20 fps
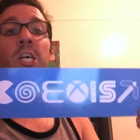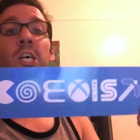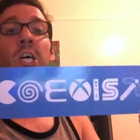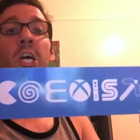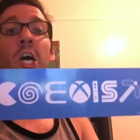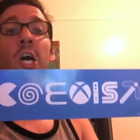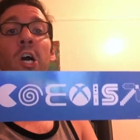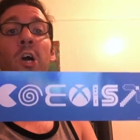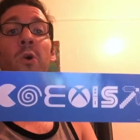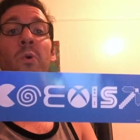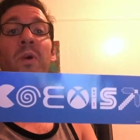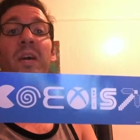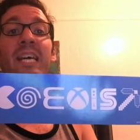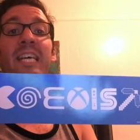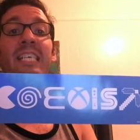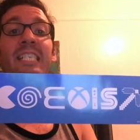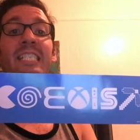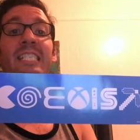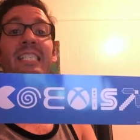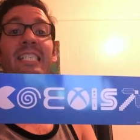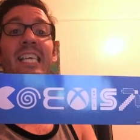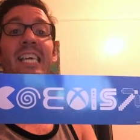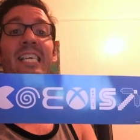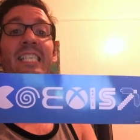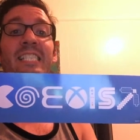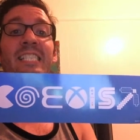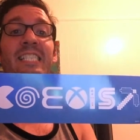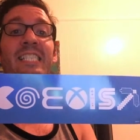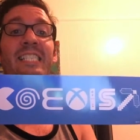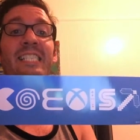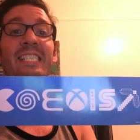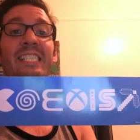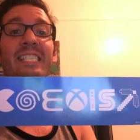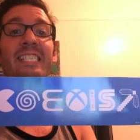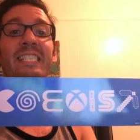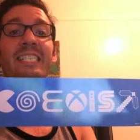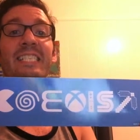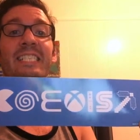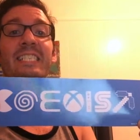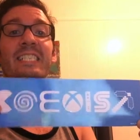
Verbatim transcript: Coexist.